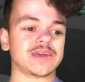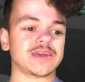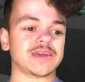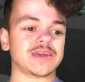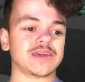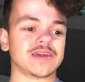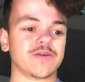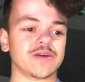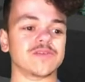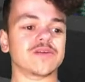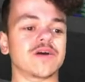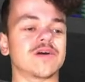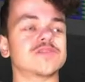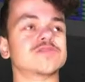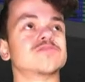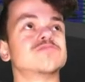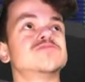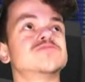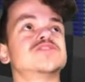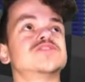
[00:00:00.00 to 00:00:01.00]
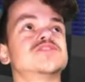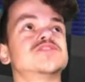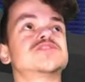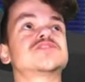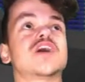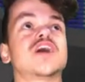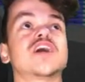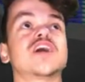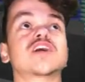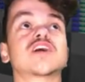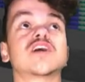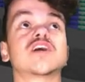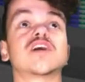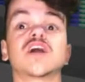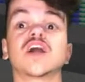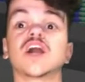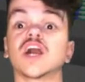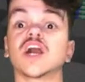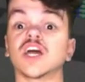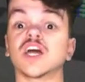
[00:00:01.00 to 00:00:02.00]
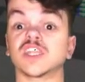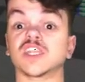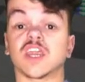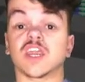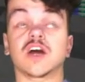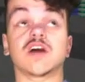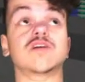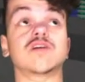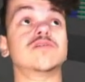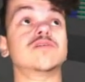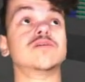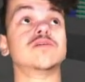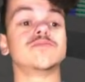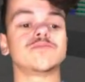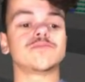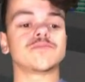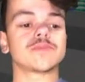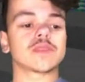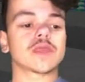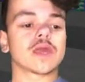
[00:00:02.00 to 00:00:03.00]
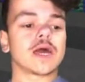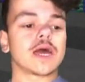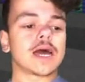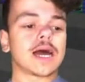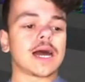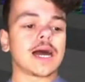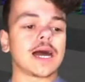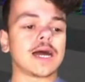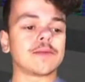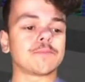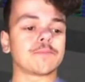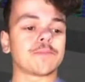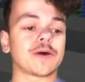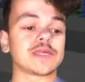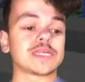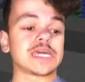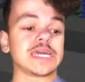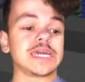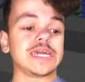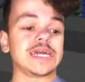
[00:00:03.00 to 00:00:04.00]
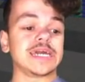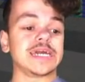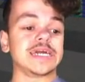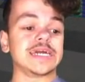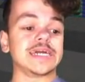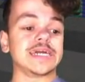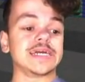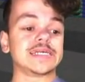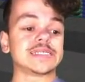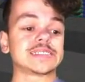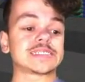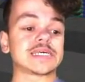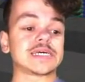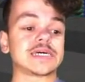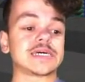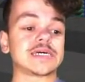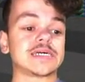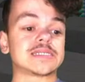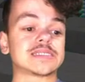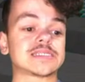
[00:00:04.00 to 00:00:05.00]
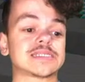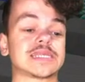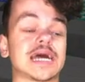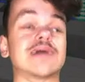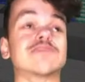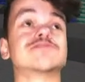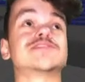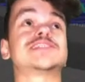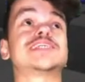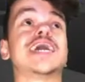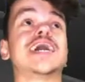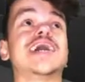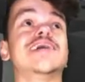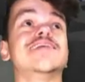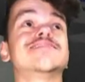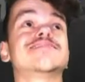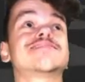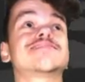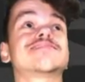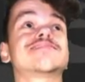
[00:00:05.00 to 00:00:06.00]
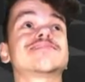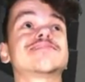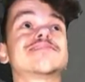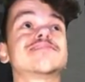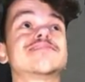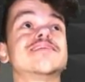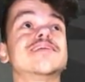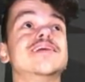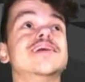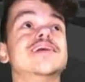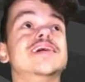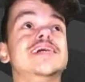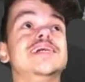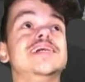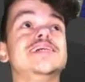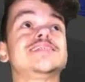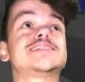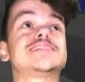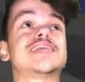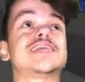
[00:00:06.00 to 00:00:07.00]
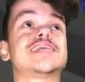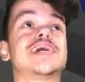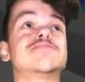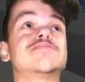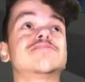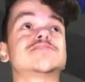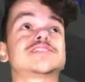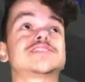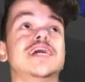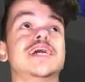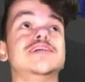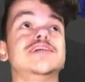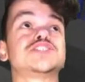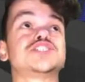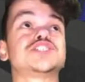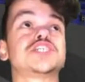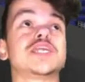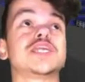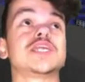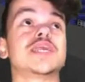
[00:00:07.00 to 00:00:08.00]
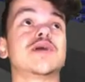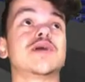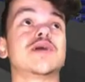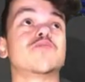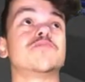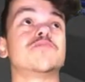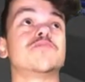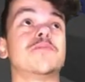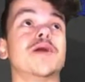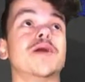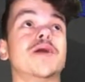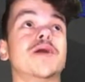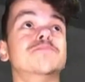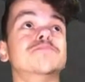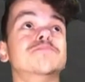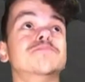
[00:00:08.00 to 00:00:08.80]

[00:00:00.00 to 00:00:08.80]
go at you guys, I'm just like, don't know. And Buddy is downstairs. He's downstairs chilling out with my mum.